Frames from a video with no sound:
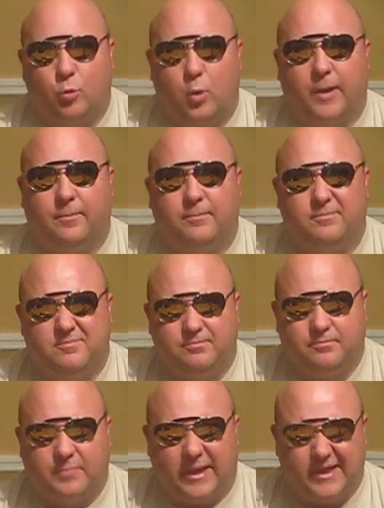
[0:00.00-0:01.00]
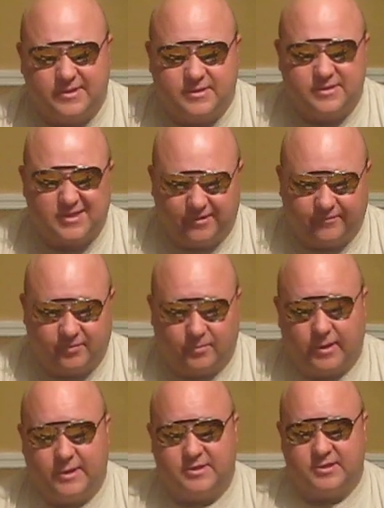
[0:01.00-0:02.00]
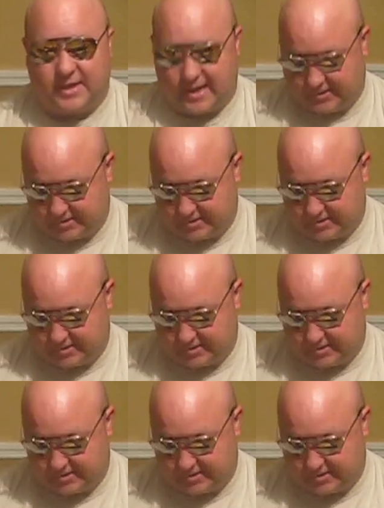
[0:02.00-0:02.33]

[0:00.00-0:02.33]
web pages and information how to